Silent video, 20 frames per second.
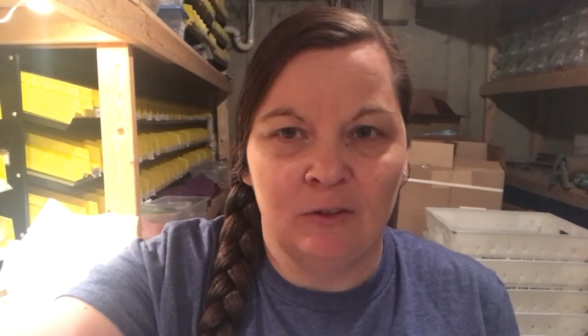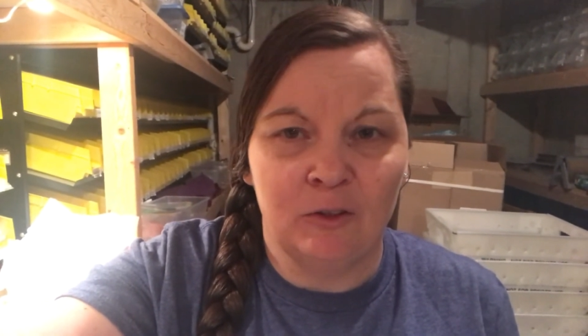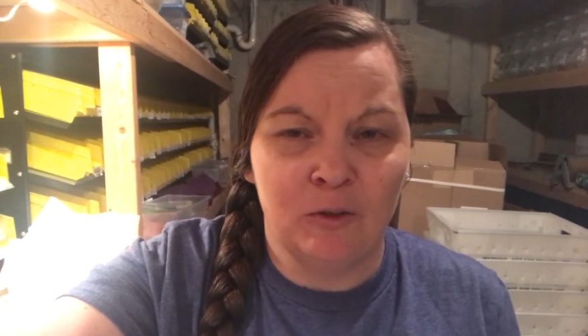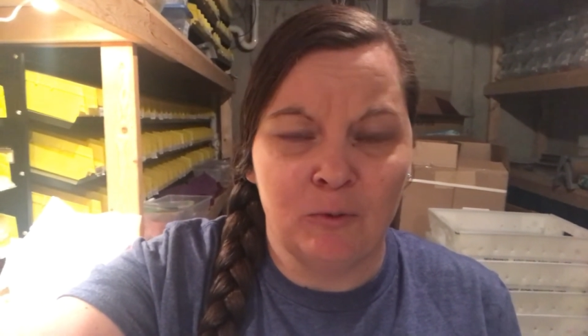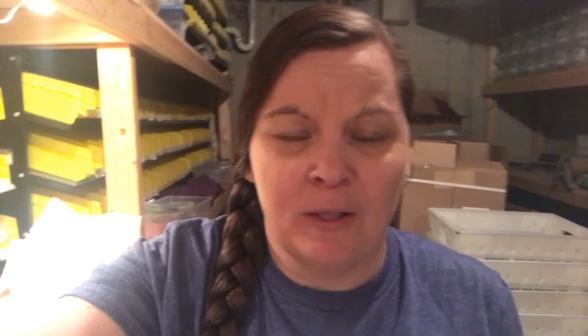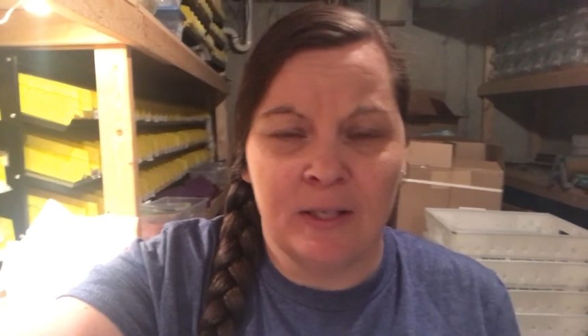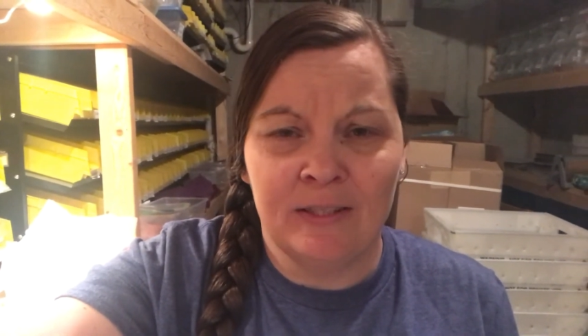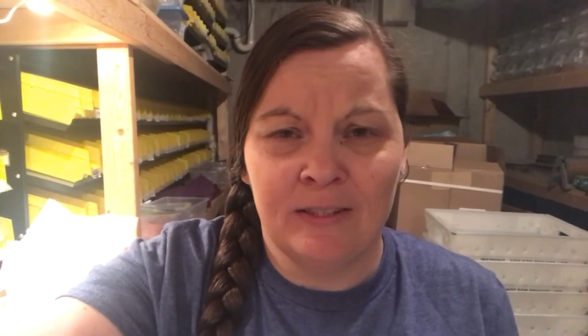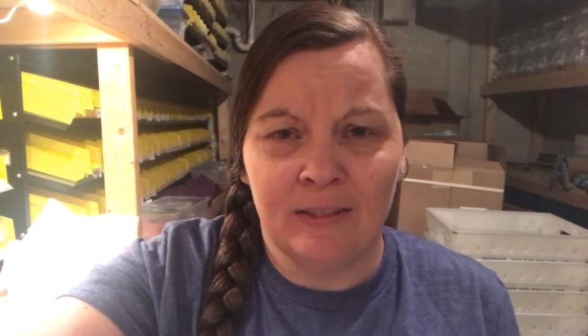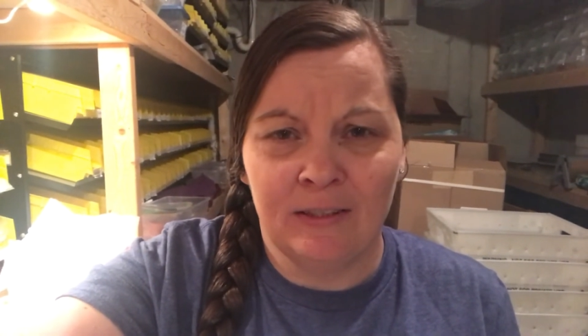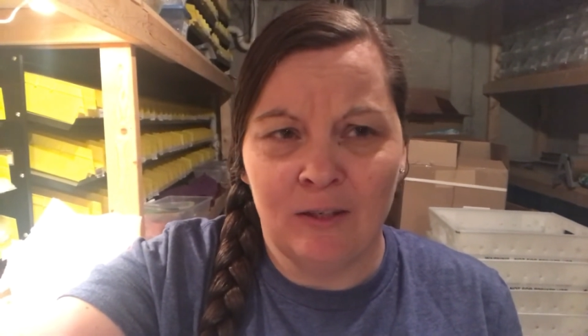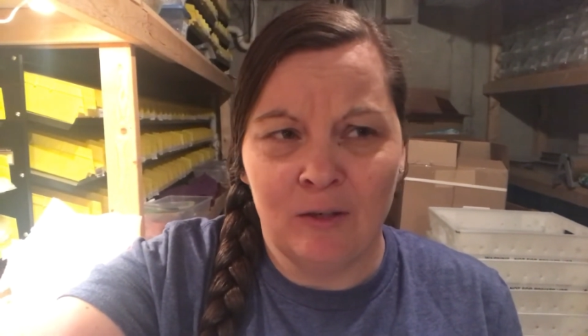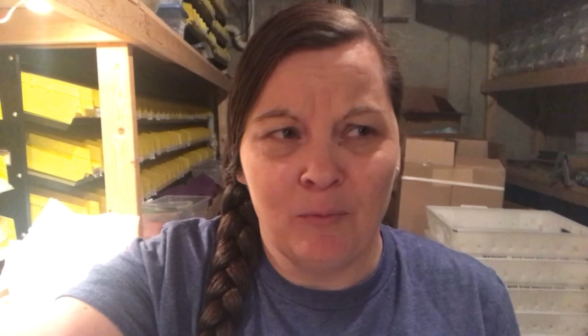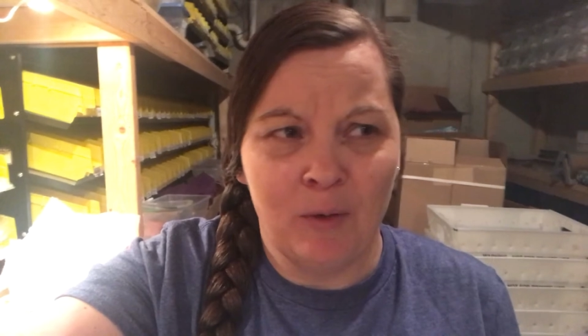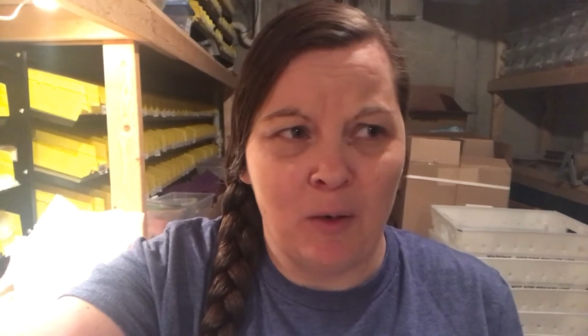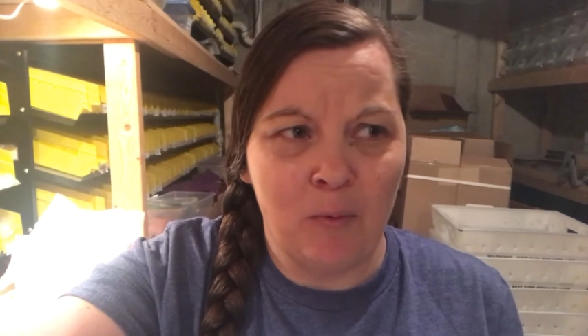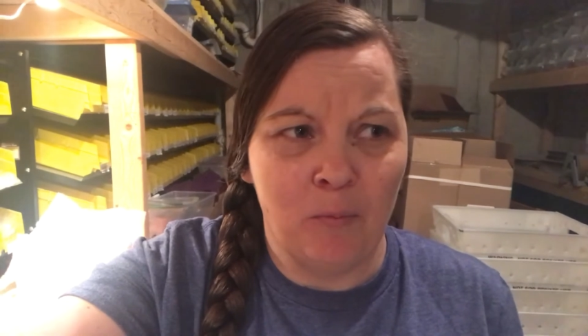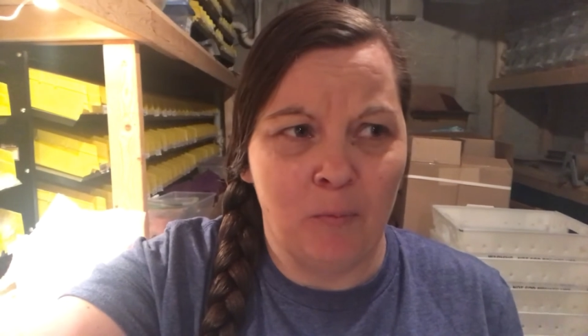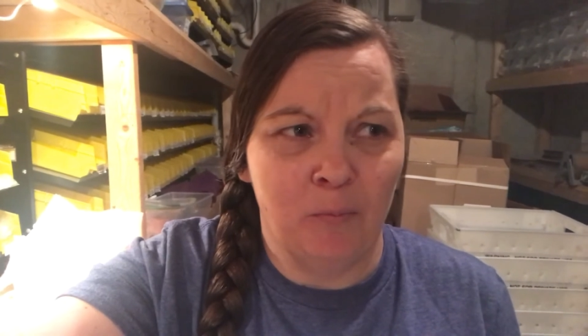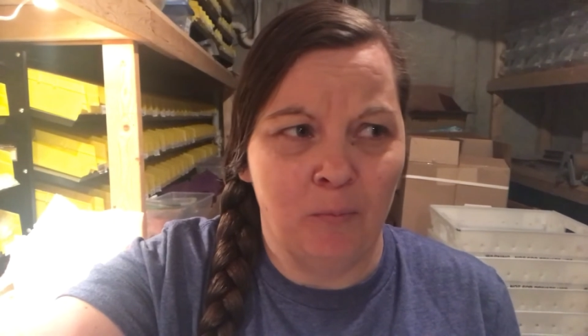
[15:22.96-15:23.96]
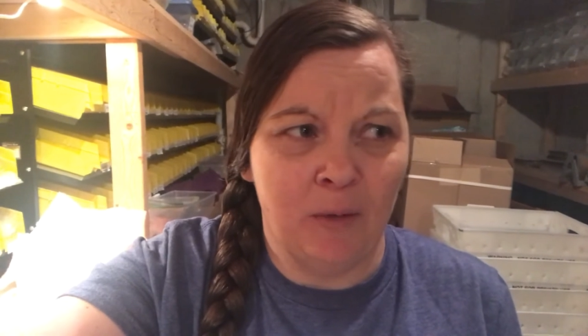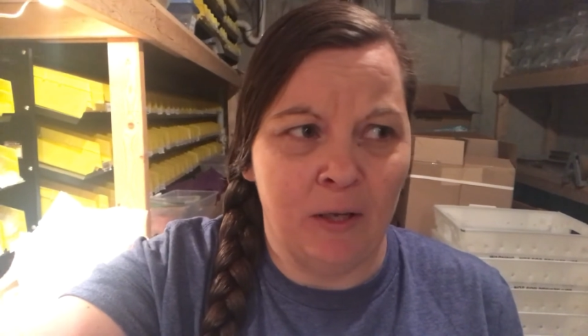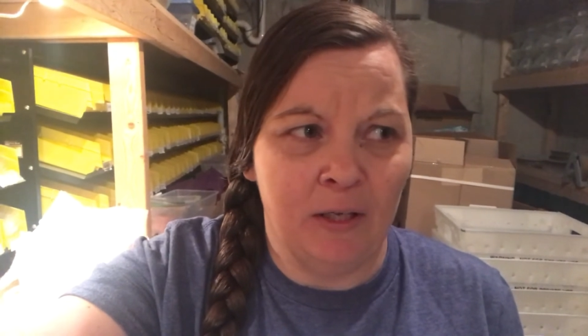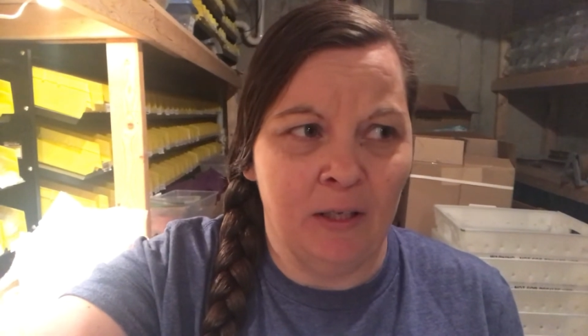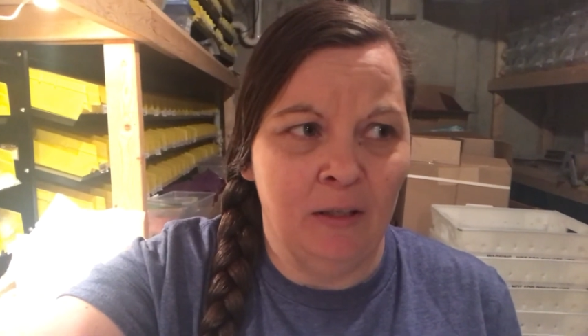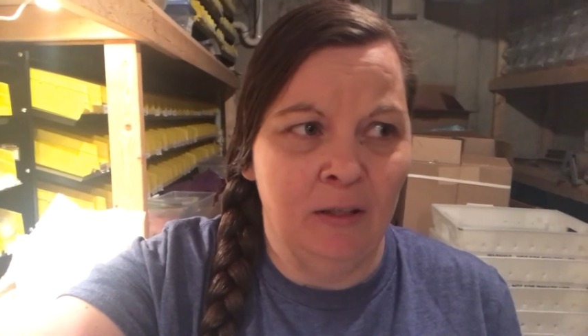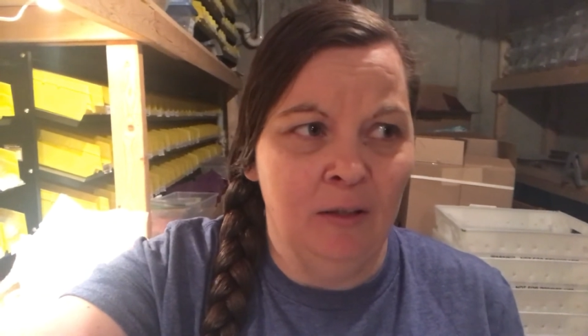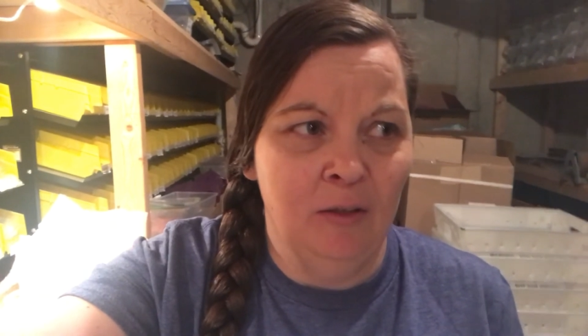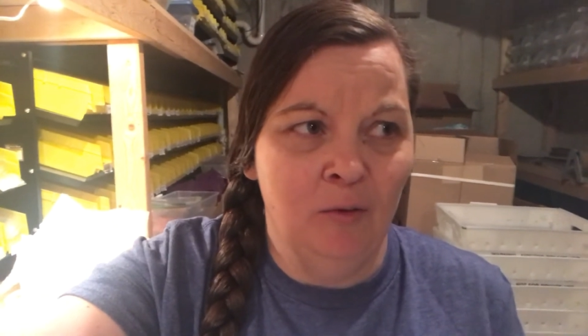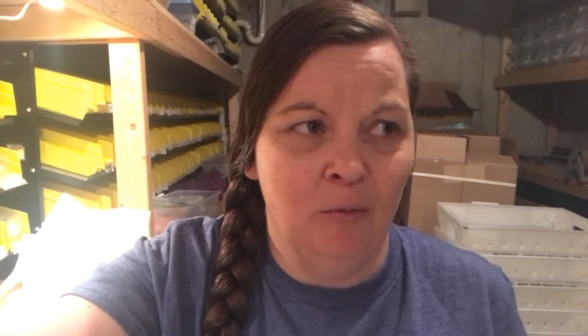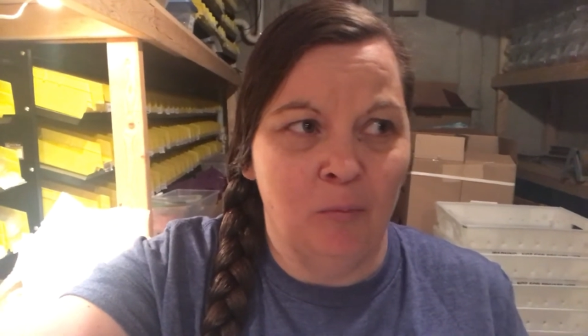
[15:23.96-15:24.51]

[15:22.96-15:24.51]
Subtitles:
Do I sit on my